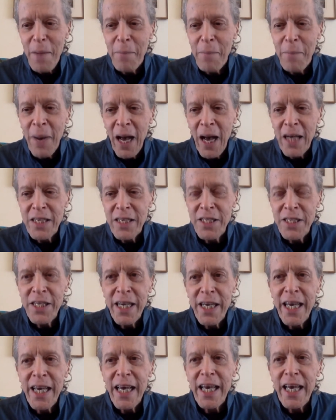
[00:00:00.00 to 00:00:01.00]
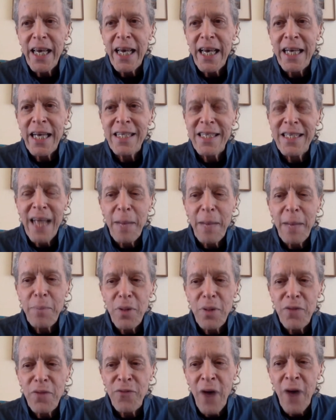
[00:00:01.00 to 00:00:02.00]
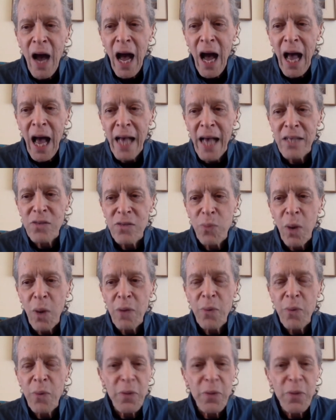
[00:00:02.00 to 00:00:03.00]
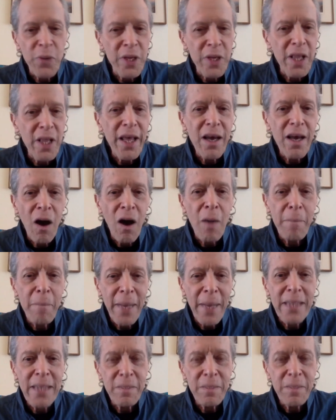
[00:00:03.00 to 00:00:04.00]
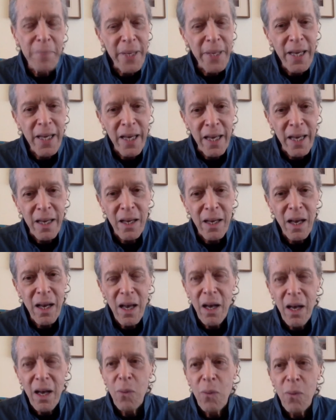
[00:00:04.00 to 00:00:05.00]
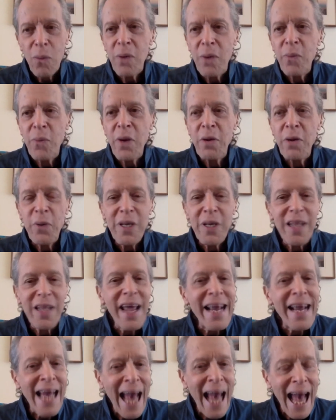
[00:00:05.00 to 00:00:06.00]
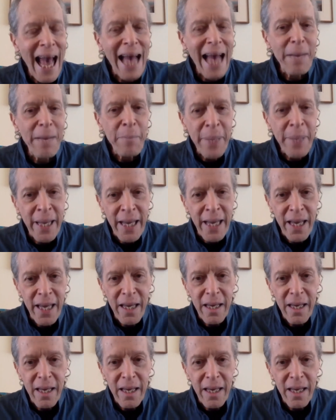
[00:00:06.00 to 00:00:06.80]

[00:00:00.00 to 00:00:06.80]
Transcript: but she exemplifies what we really are meant to be, what we really can be,